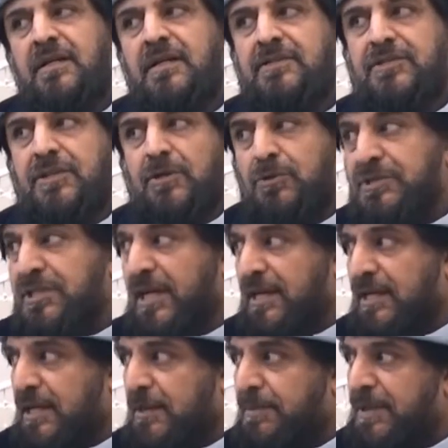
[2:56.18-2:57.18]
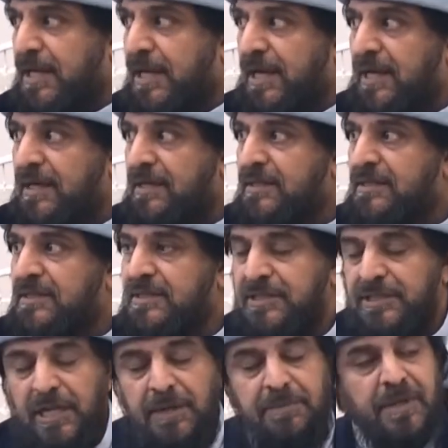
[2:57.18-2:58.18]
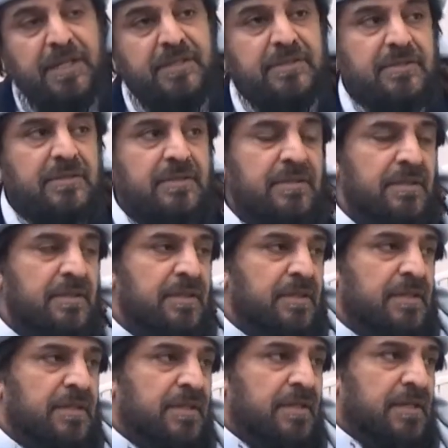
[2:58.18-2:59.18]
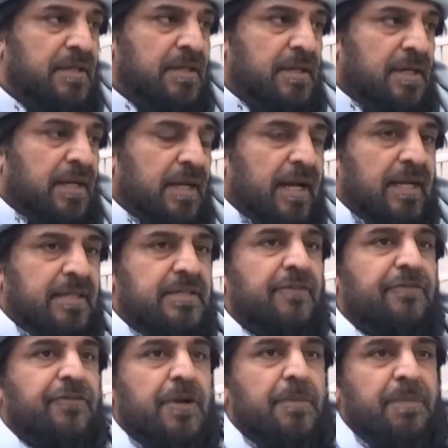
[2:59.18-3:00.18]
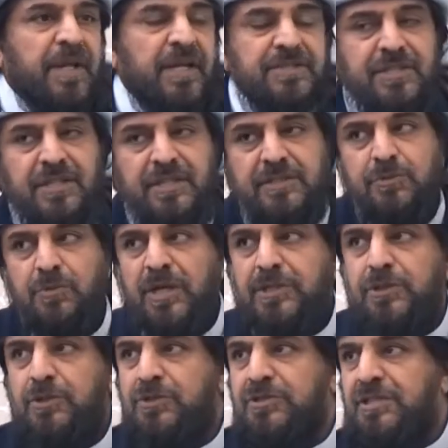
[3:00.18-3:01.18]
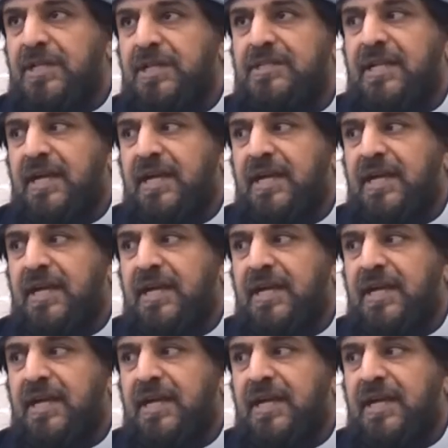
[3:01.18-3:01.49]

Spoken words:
Saudi Arabia, Yemen, and different places where you see